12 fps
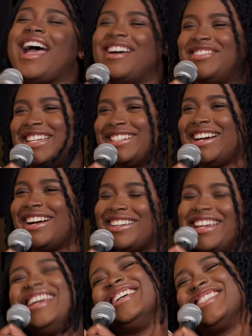I have TikTok.
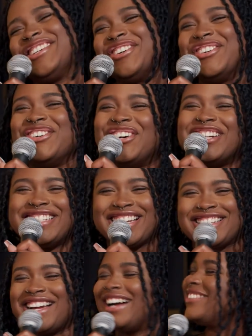So on
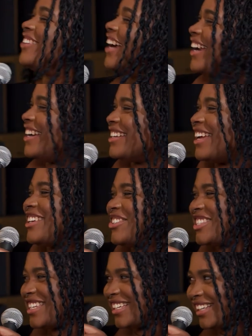TikTok, right? Like
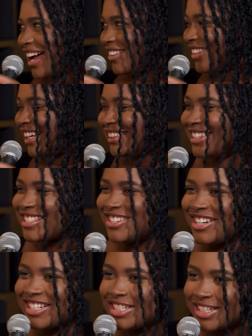you see a lot of like these
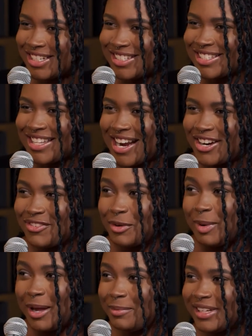Christians that are
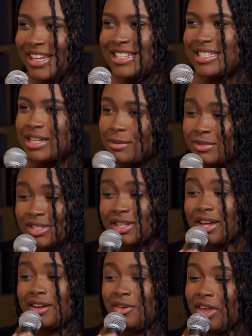Republicans and I'm just
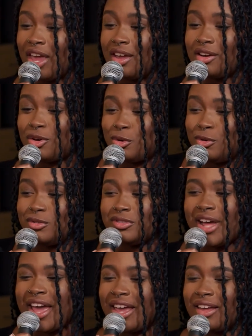like, "Okay, cool.
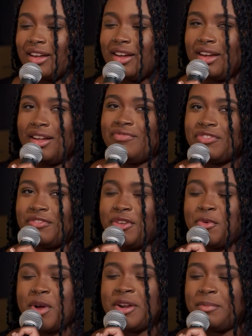Like if
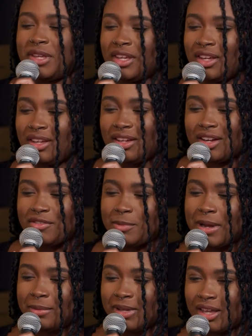you want to be a
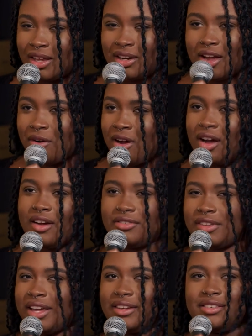Republican, go
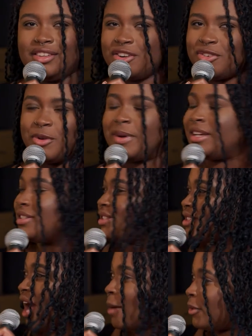off. Like, you know, nobody's
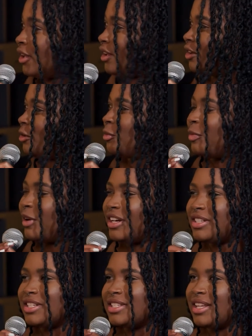stopping you. But
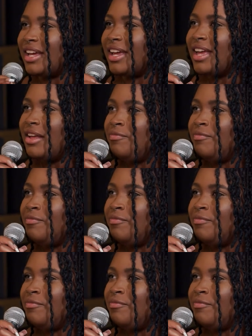it's just like,